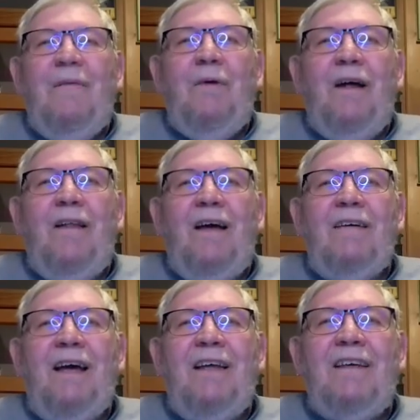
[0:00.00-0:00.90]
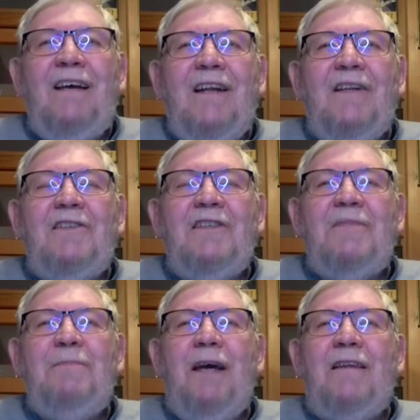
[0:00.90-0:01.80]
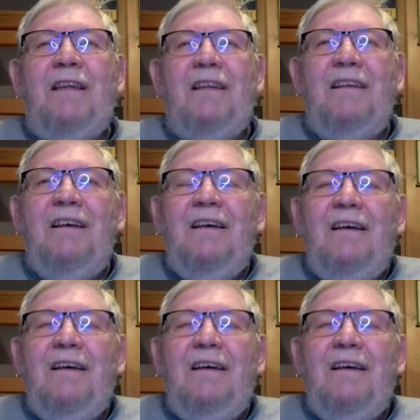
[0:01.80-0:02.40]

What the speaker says: Well, I kind of suspect that